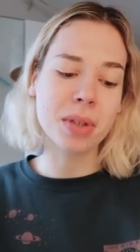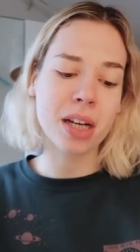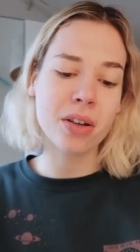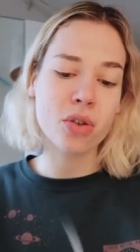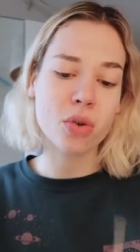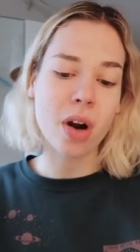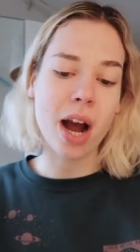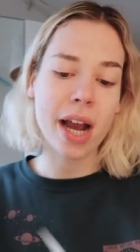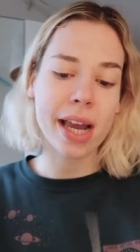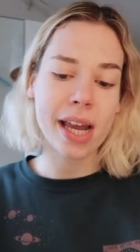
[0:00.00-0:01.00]
I'm gonna
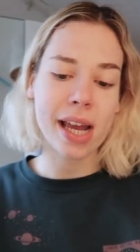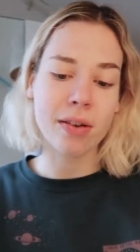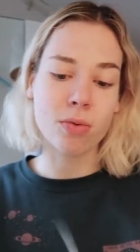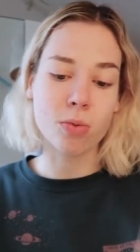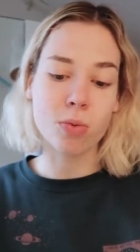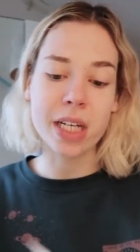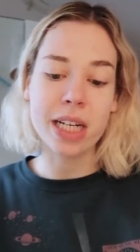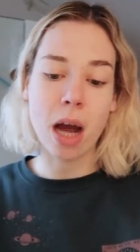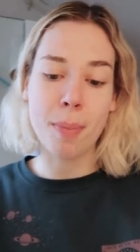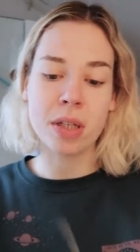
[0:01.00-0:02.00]
try and
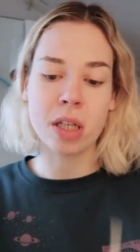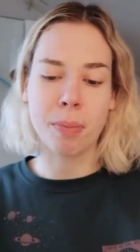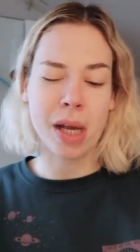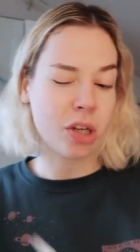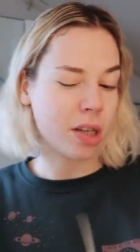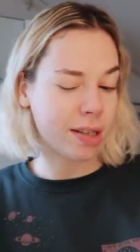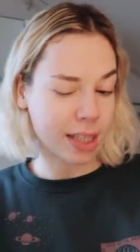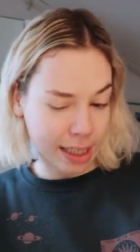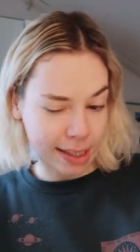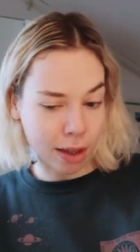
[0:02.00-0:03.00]
read up until page
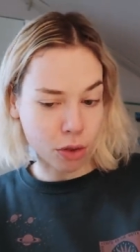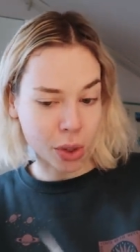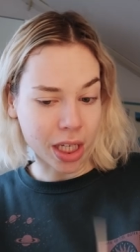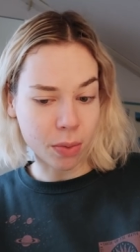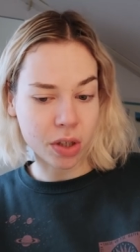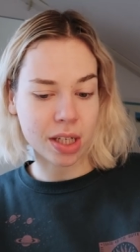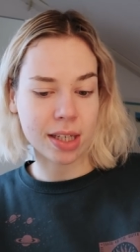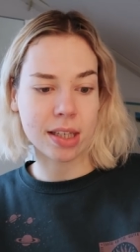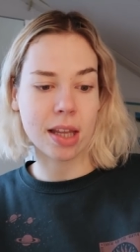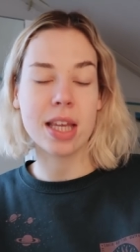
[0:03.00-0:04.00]
63, which
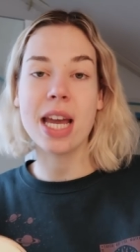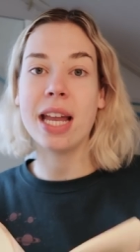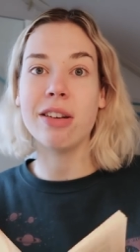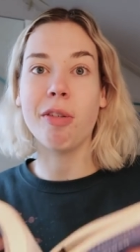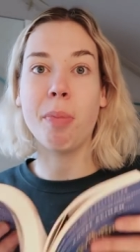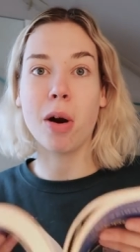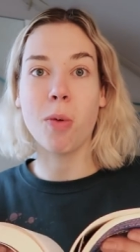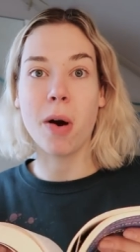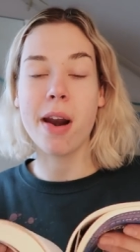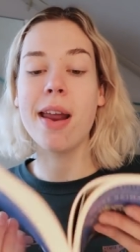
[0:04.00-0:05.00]
is the end of
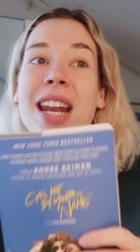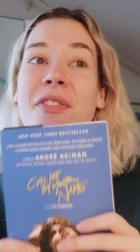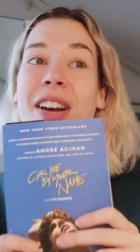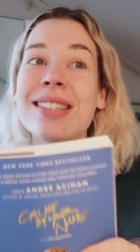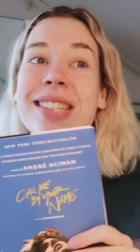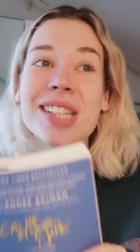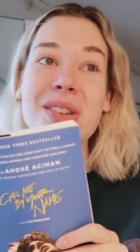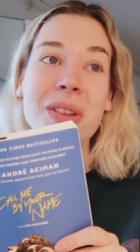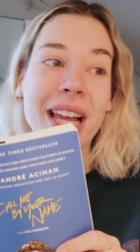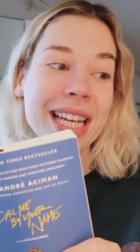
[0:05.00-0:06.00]
part one, and if I still
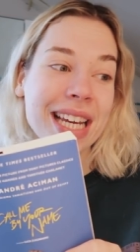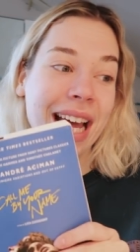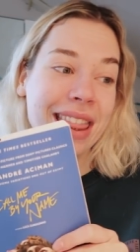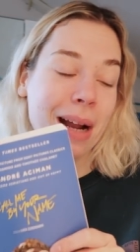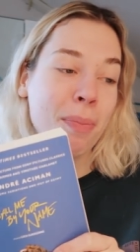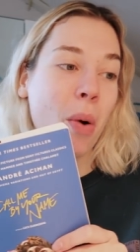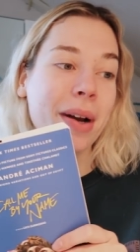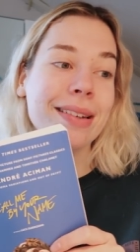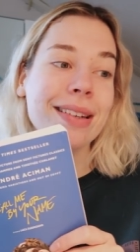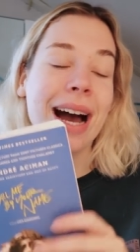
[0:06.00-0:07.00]
don't like it at that
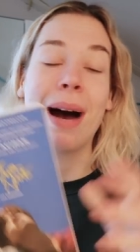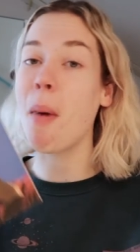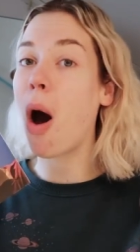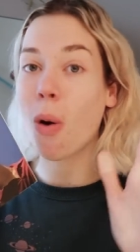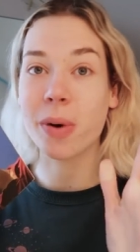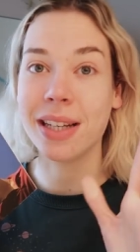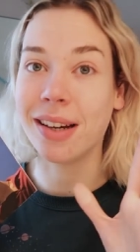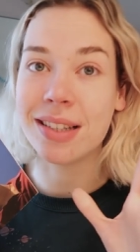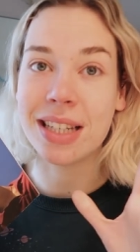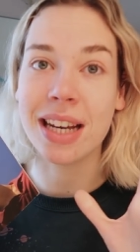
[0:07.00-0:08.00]
point, I'm already
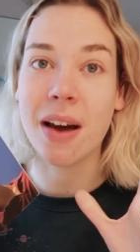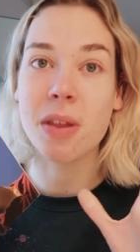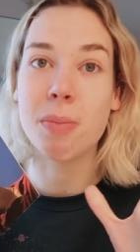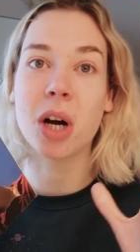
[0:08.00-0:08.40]
gonna DNF the